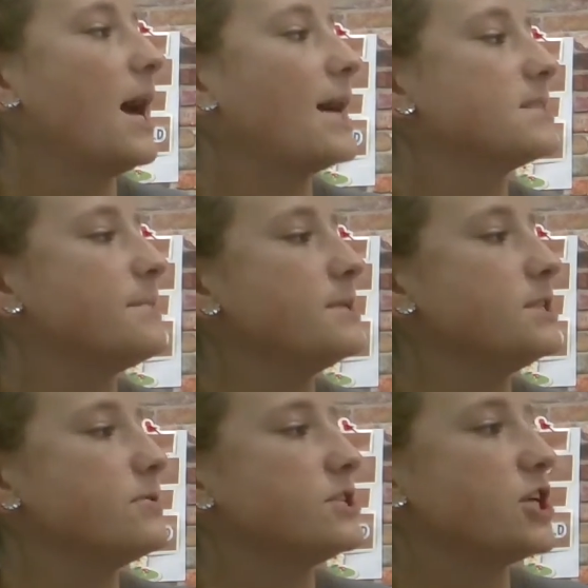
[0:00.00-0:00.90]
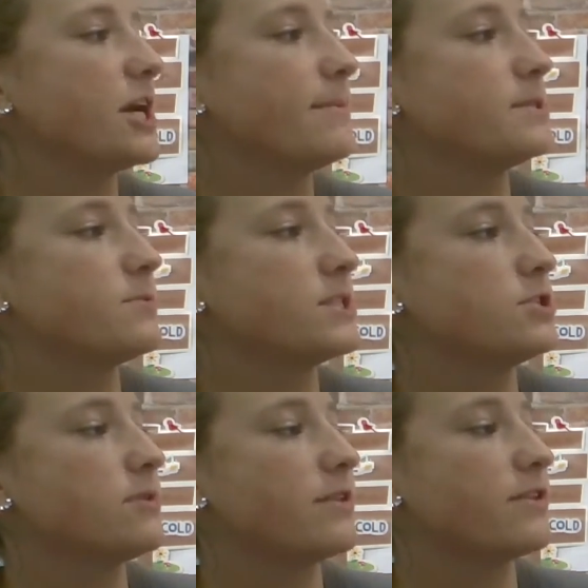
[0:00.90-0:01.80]
I slip into a chair between
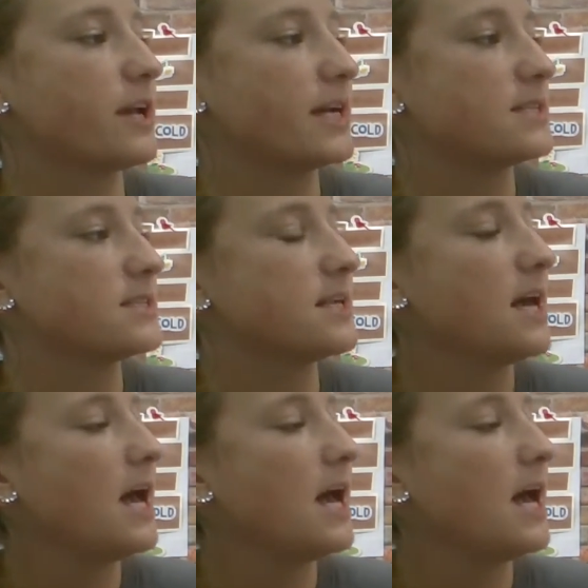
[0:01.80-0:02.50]
two other kids.